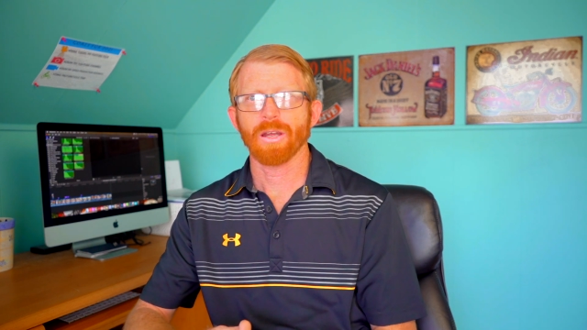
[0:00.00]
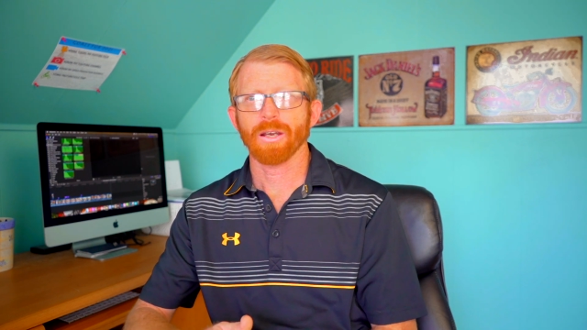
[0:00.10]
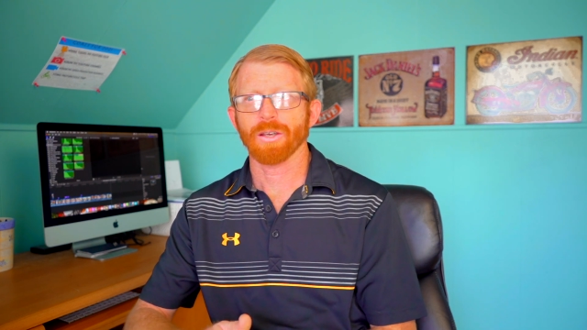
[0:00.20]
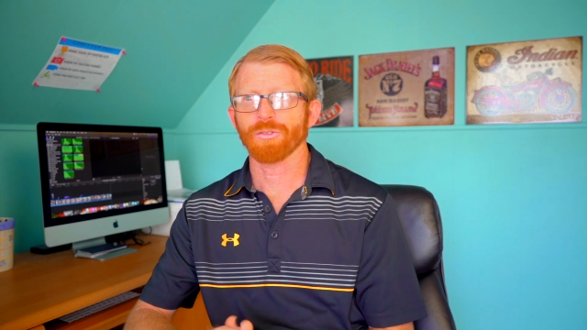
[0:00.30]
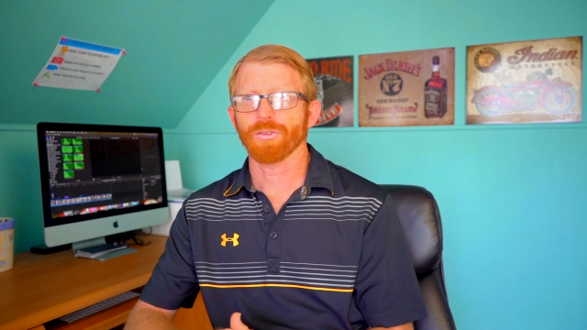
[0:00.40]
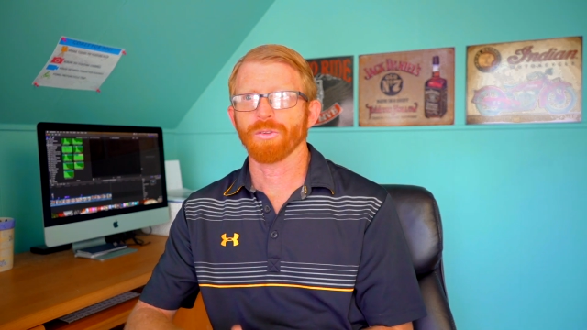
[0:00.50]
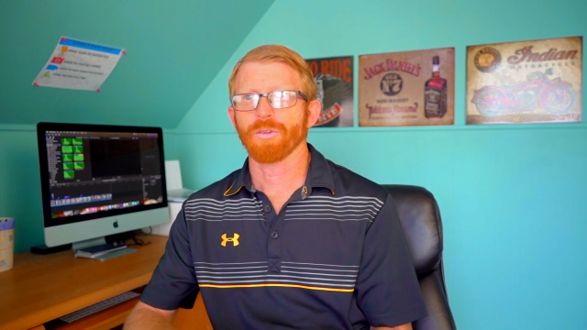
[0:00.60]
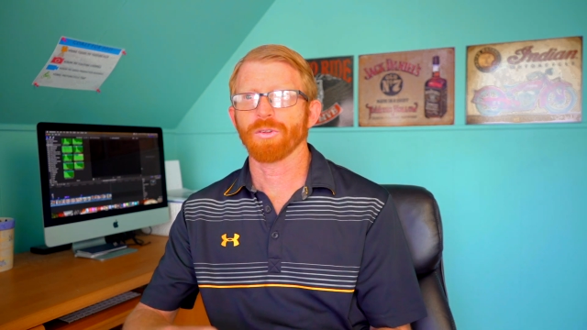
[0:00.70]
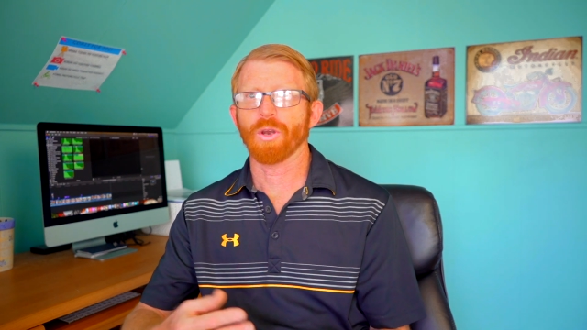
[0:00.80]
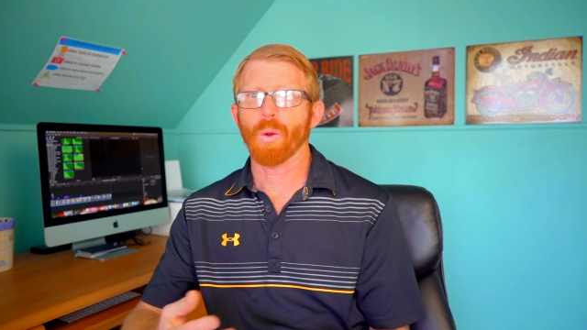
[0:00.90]
Because,
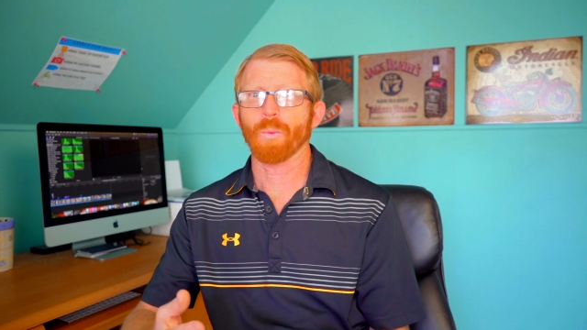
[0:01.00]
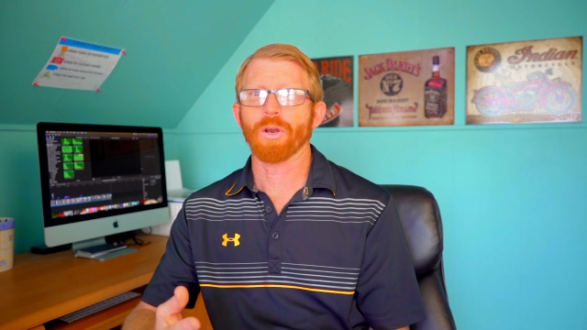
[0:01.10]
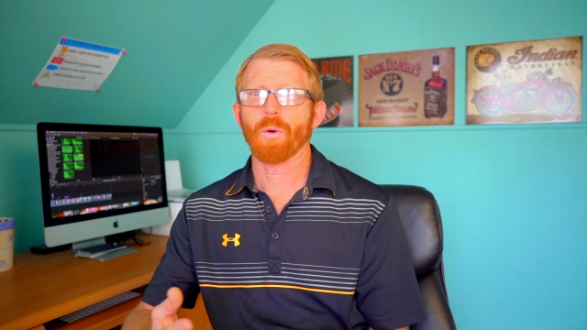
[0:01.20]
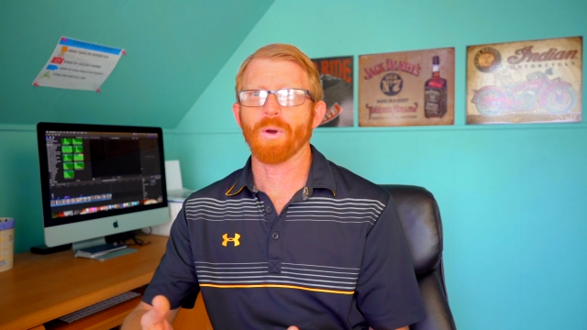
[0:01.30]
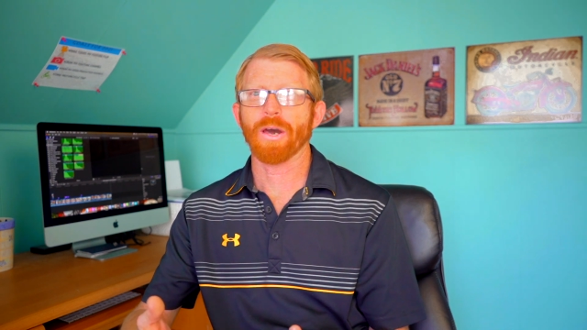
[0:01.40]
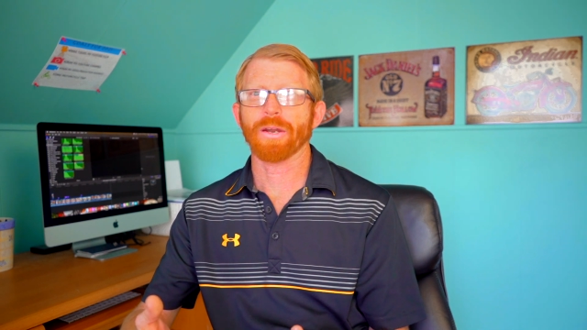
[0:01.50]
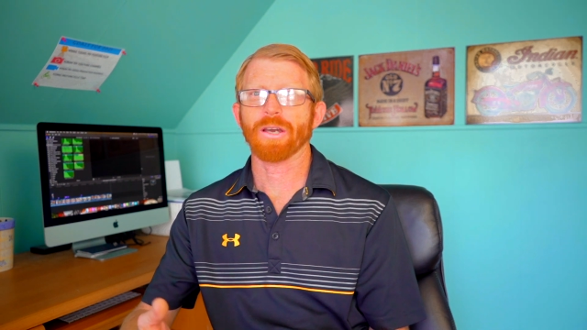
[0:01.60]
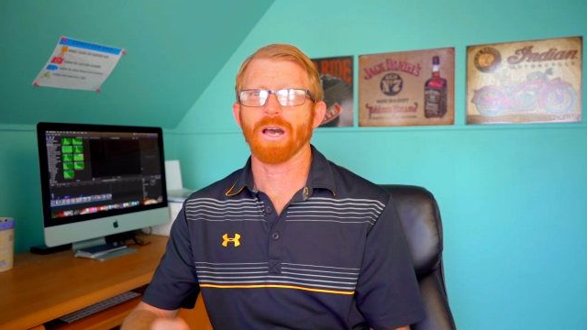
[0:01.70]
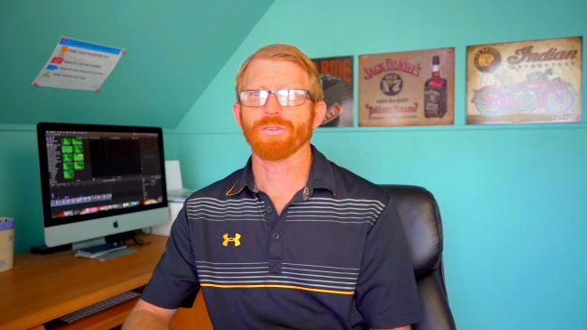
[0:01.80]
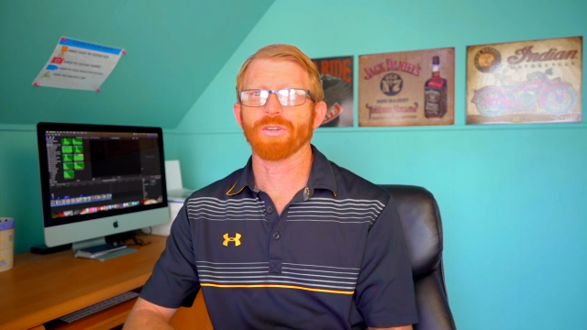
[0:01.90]
you know, we don't want to
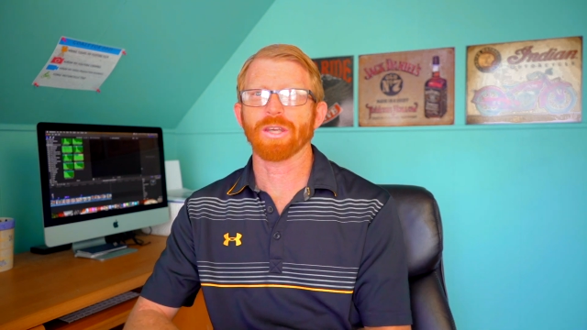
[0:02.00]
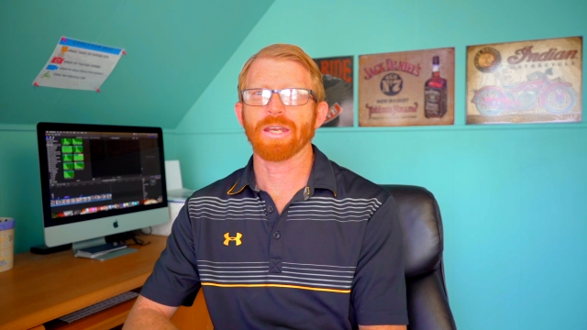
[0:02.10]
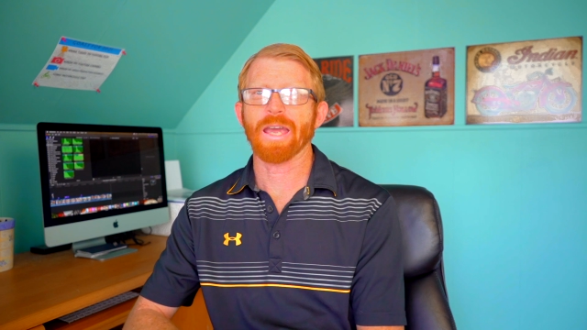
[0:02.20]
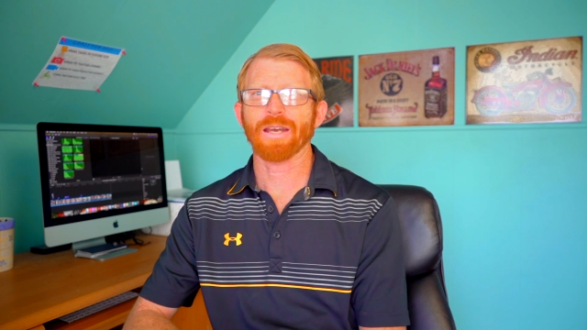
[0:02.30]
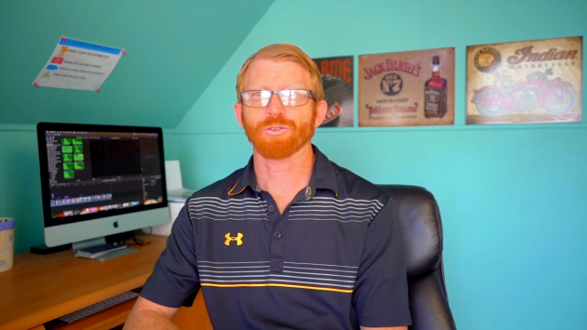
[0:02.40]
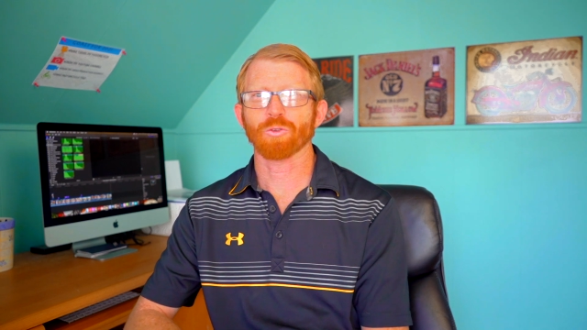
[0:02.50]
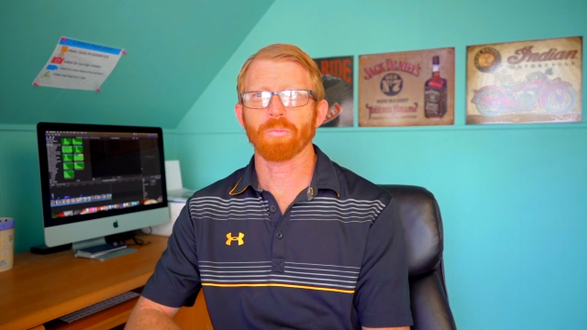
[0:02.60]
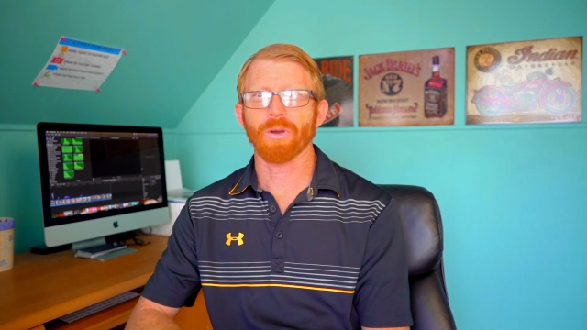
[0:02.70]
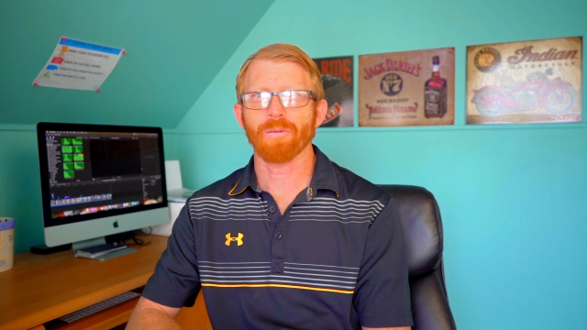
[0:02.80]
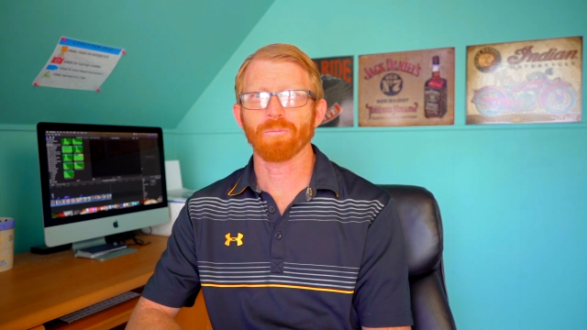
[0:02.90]
cause any extra
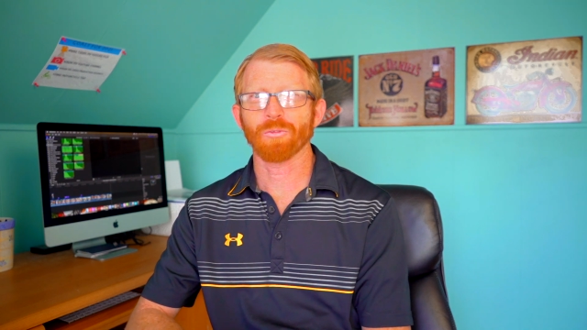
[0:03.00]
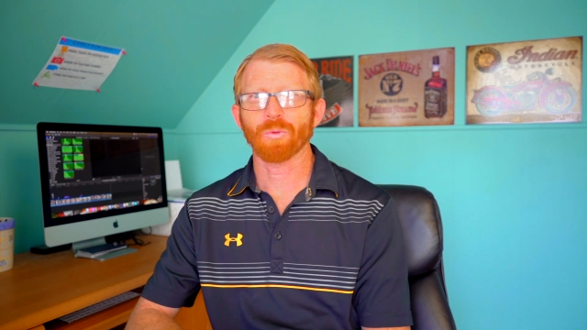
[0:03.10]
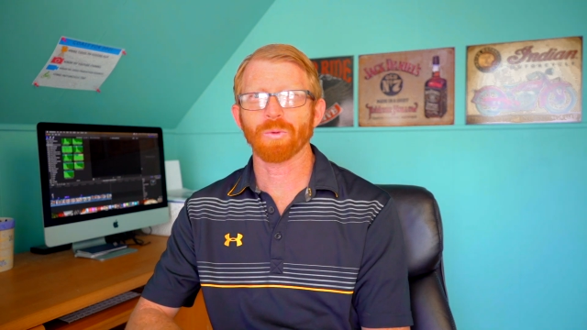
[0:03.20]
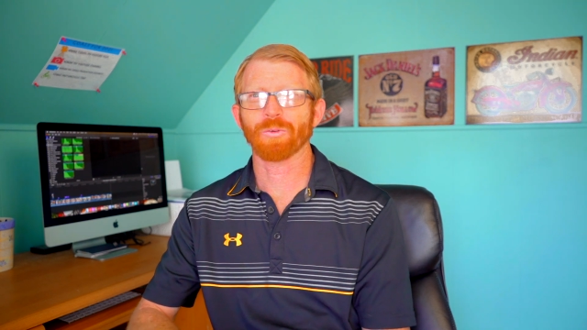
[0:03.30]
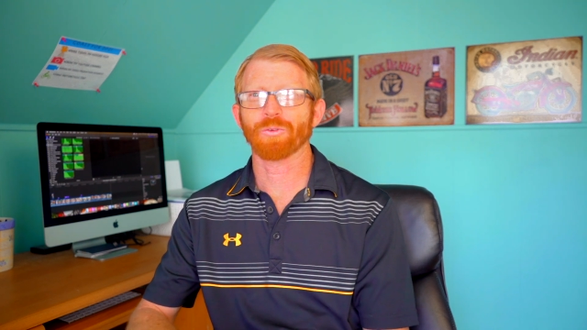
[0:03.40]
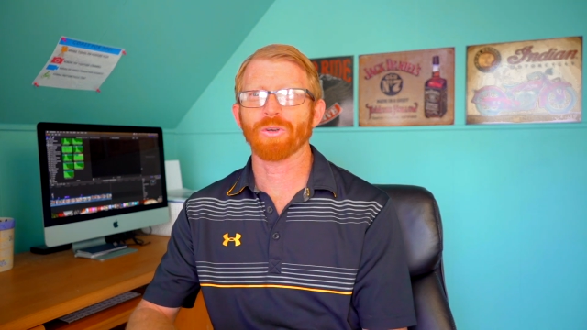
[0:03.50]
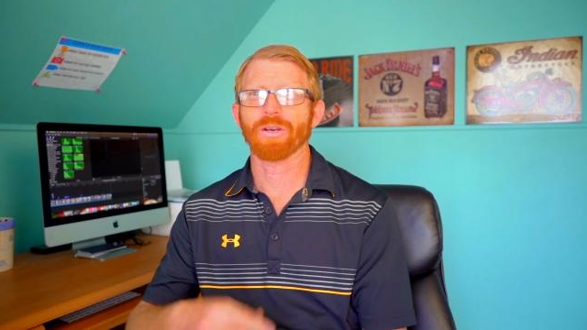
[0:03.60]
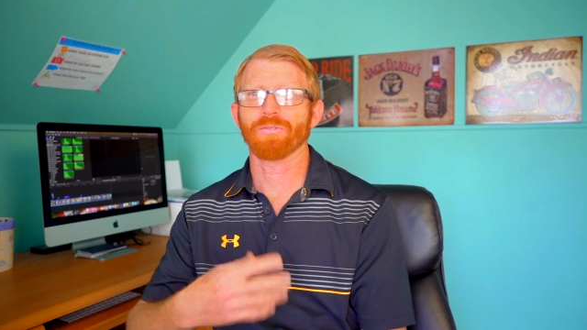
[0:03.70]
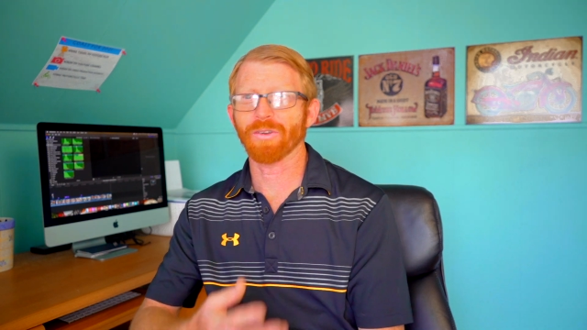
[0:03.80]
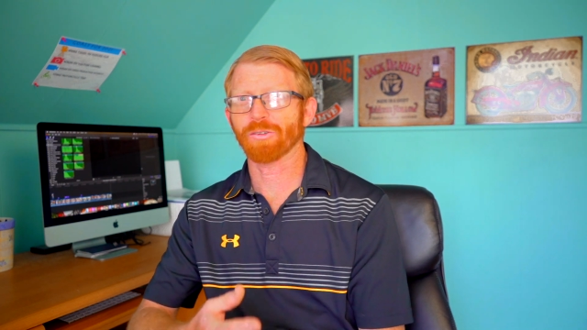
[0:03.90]
problems. We were trying
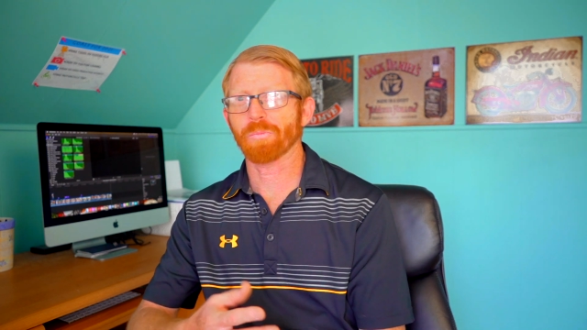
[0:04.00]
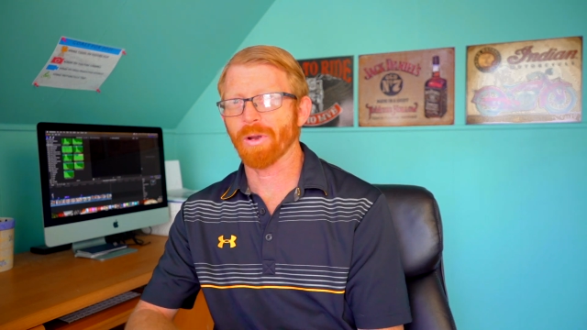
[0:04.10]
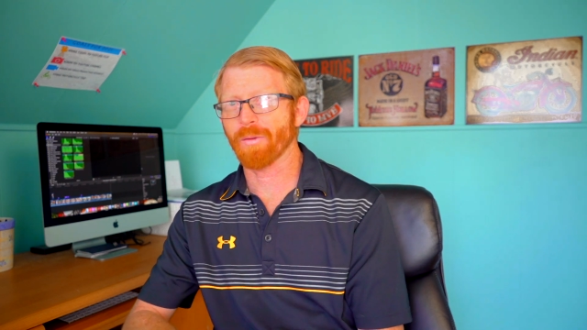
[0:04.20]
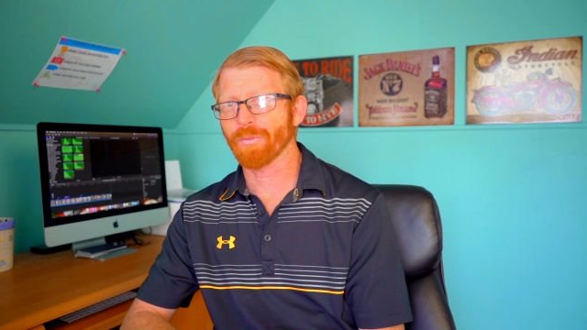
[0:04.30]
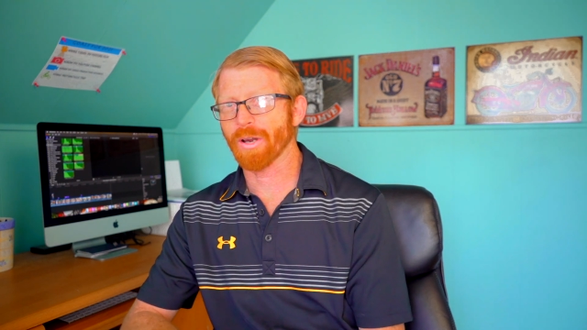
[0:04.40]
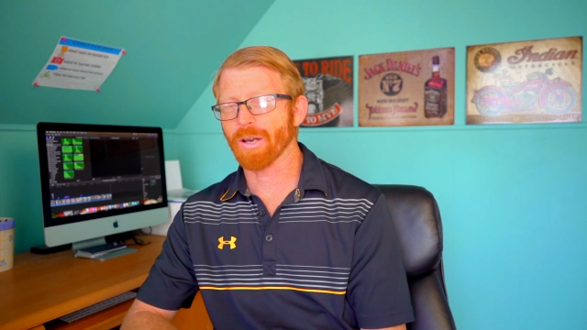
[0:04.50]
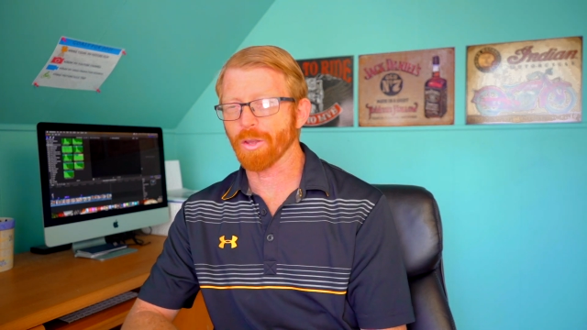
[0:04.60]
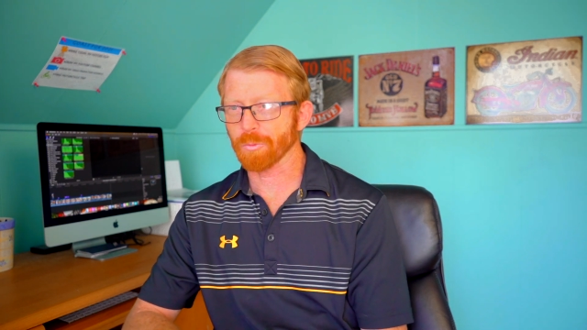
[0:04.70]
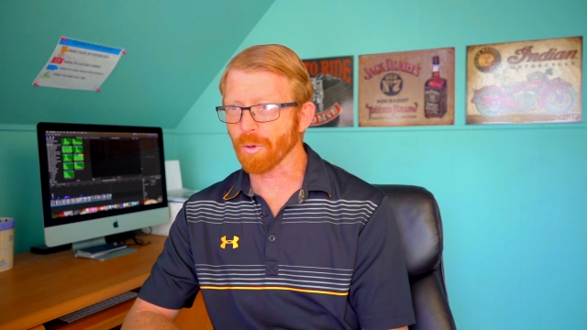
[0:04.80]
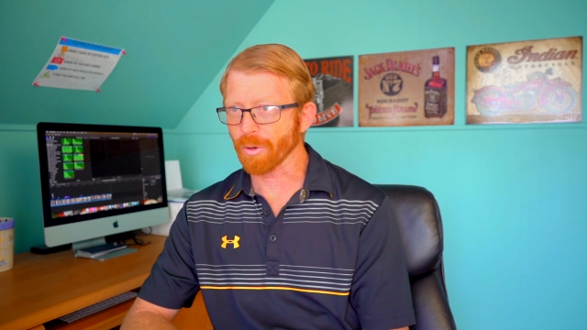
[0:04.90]
to fix a problem, not
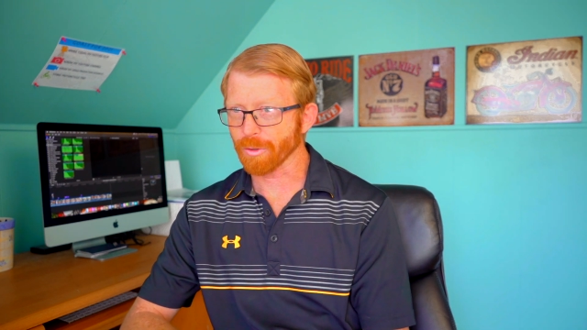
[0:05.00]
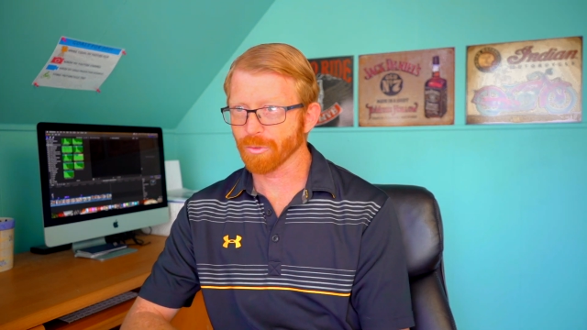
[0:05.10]
cause more.